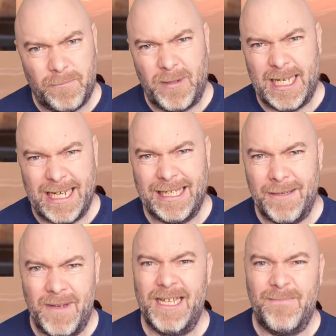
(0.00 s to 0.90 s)
beating the
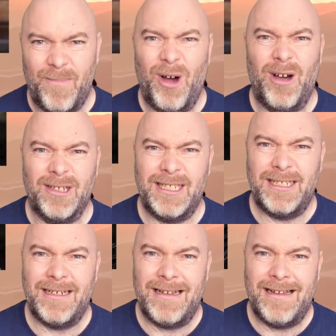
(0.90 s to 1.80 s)
main
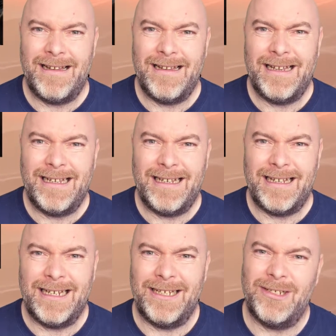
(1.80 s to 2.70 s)
boss.
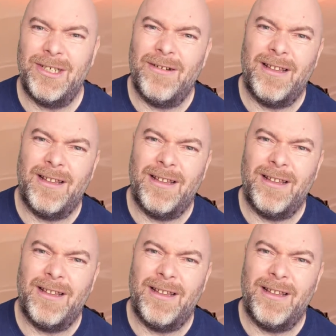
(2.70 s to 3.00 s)
And you're sort of